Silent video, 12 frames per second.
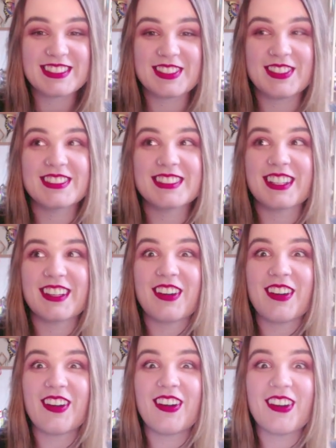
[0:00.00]
so I was like
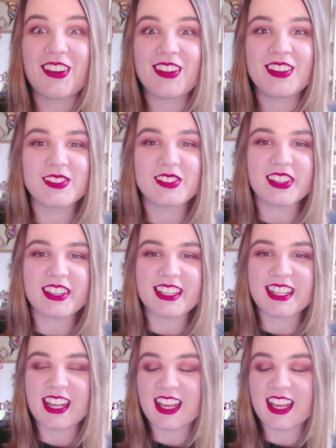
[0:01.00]
all over it,